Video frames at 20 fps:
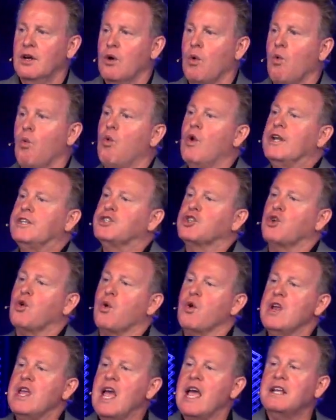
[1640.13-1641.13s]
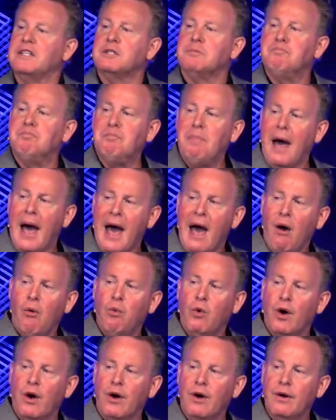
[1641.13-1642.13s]
which creates
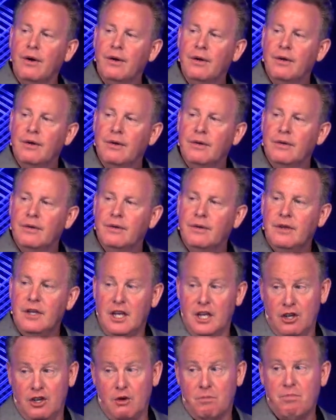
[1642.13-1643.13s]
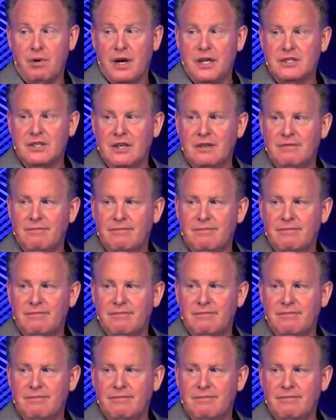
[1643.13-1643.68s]
power in your present.